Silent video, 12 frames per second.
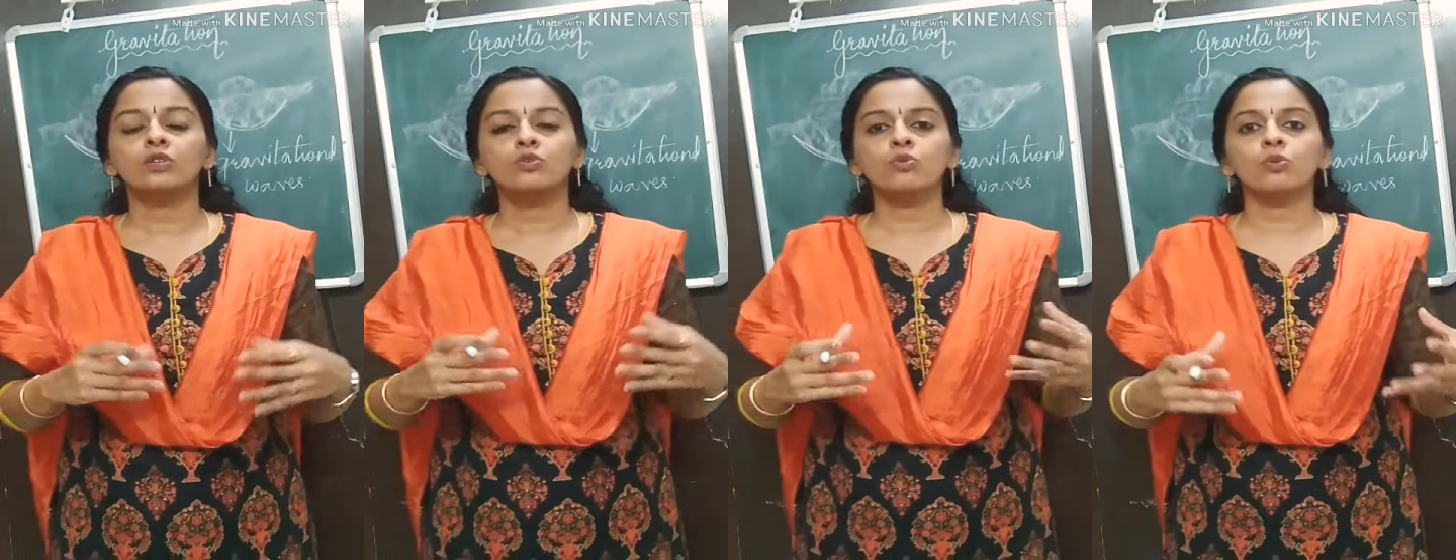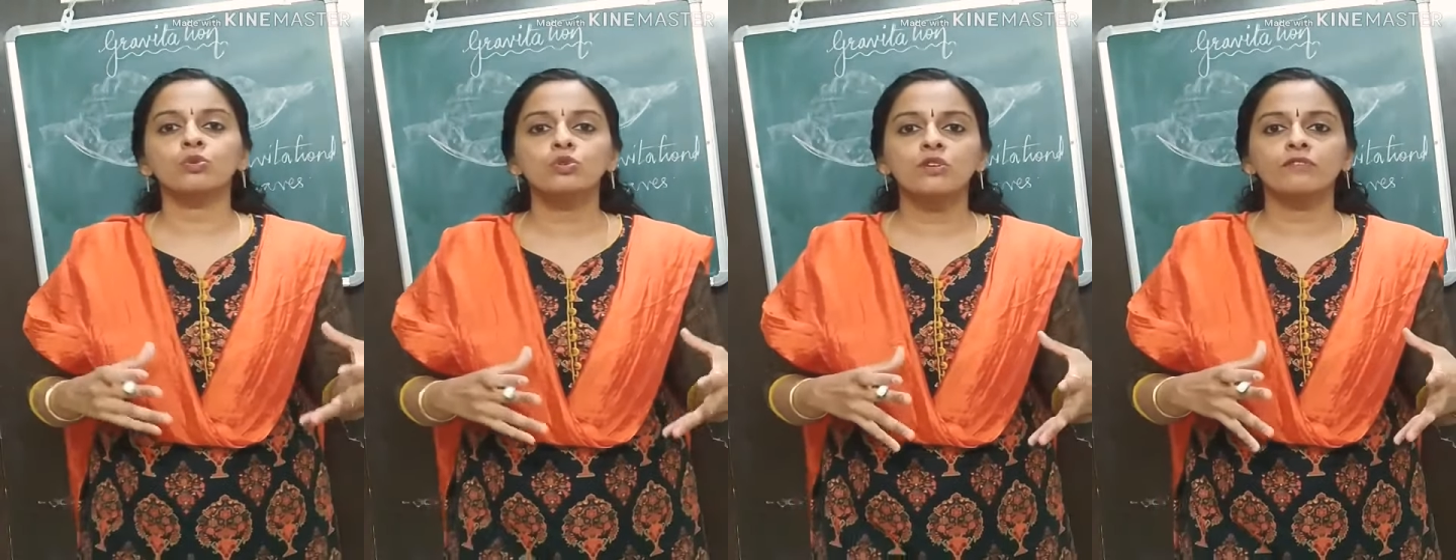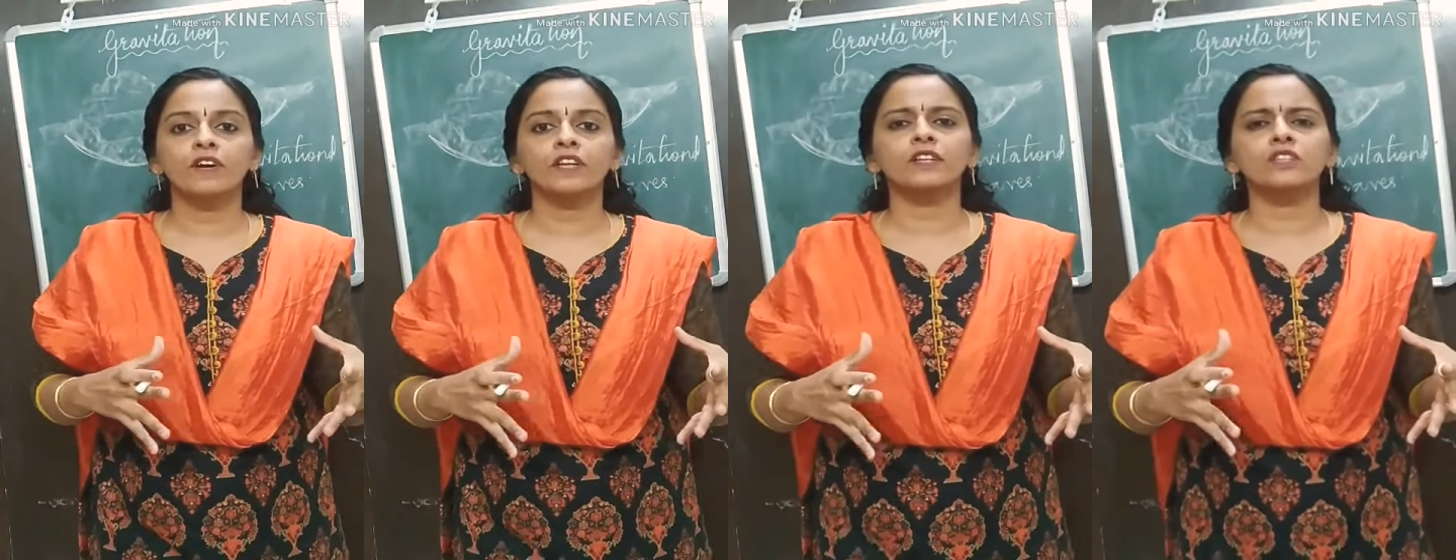the source
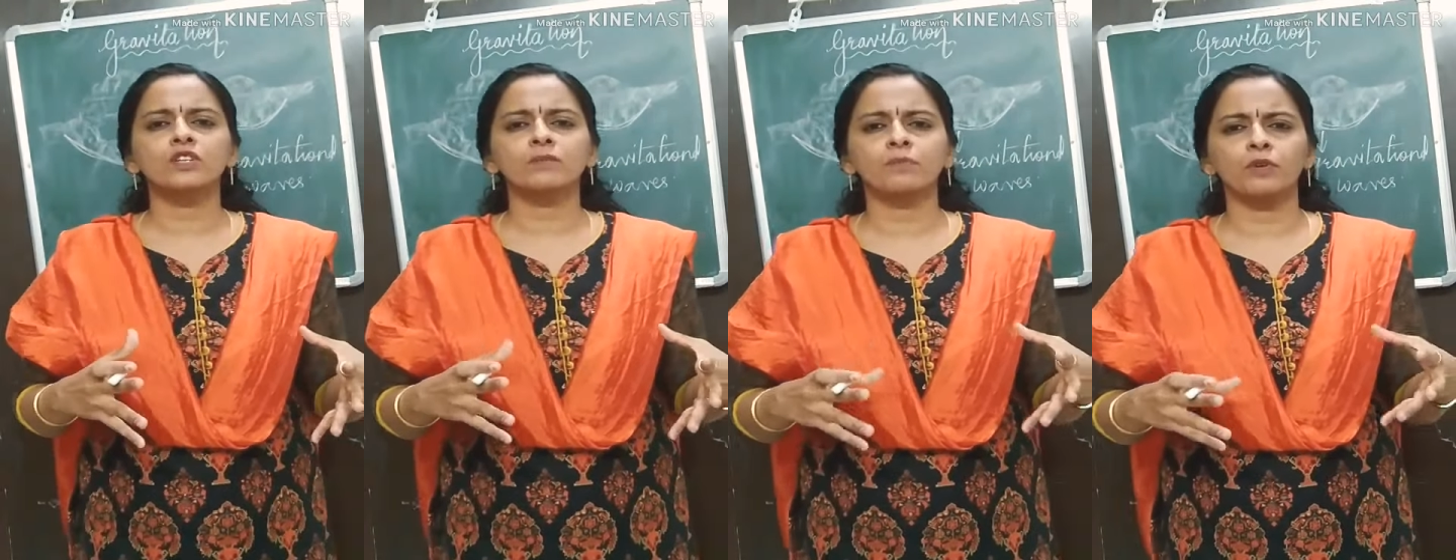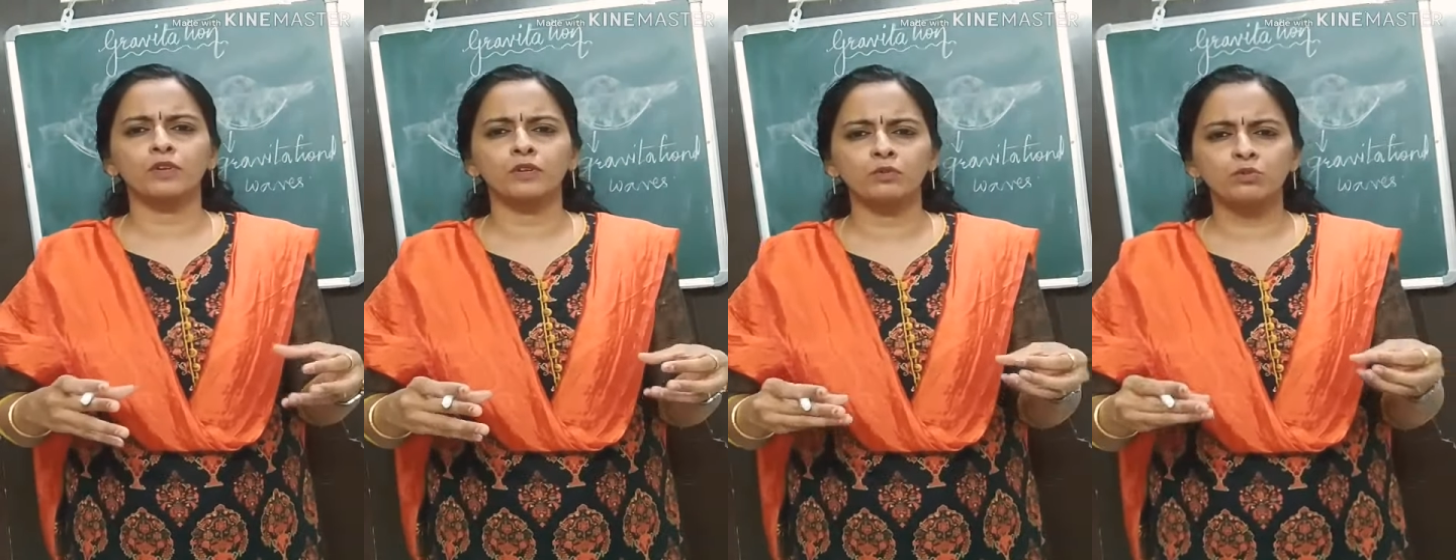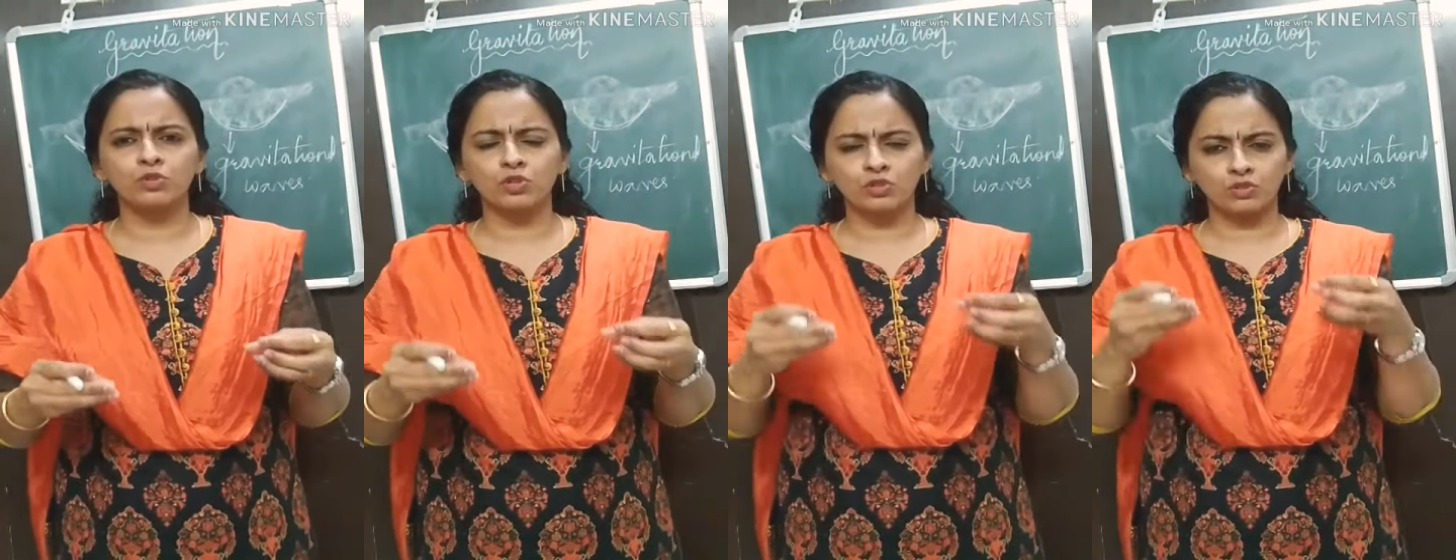of energy
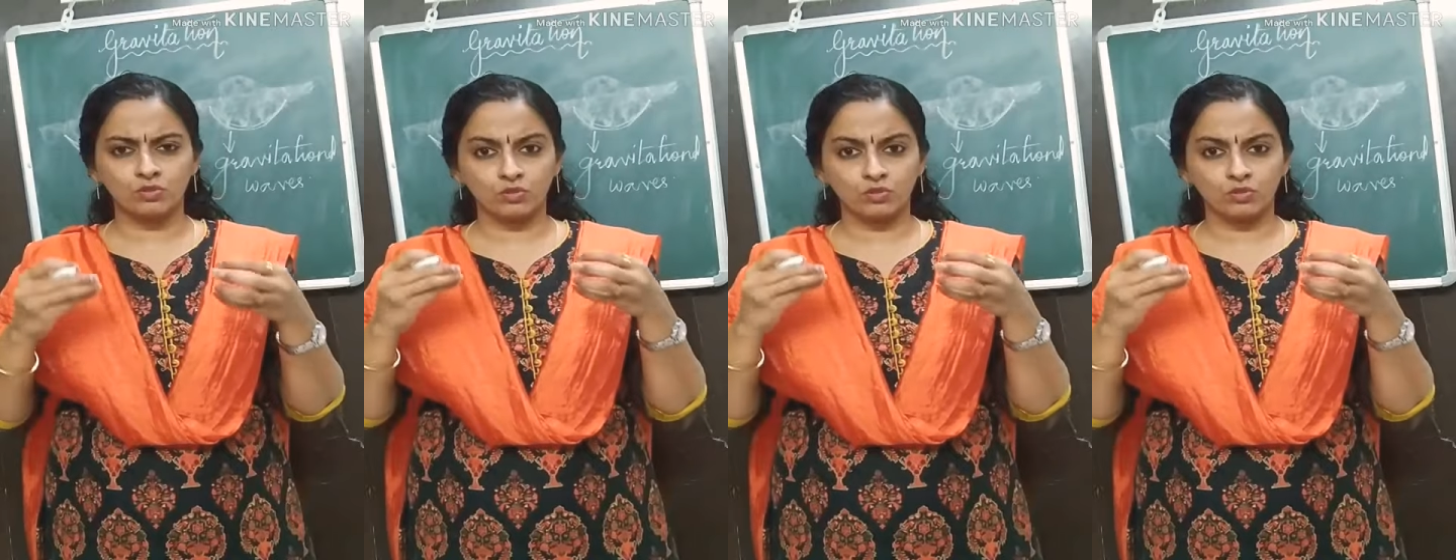produced is